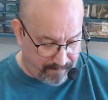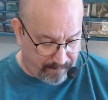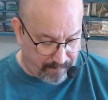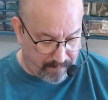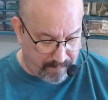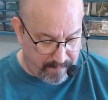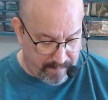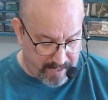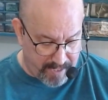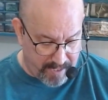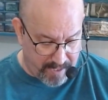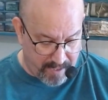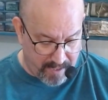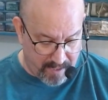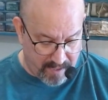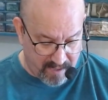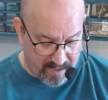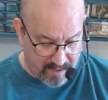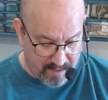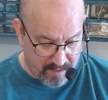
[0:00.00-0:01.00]
for
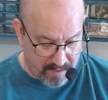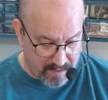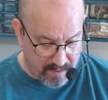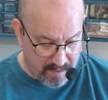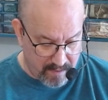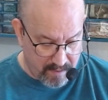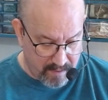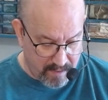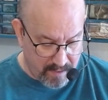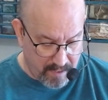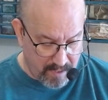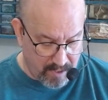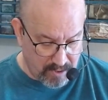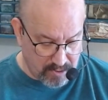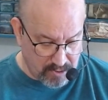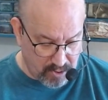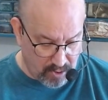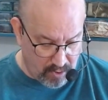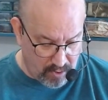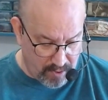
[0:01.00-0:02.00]
me,
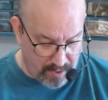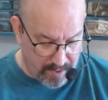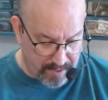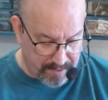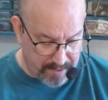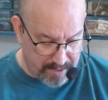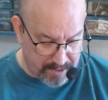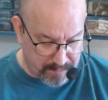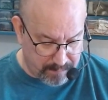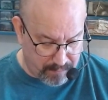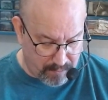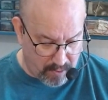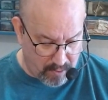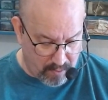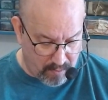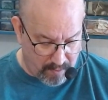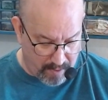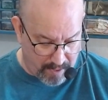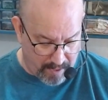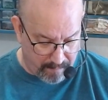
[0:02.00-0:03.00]
is learning this
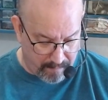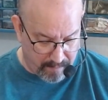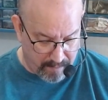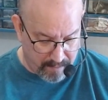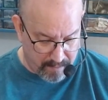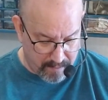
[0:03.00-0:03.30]
program.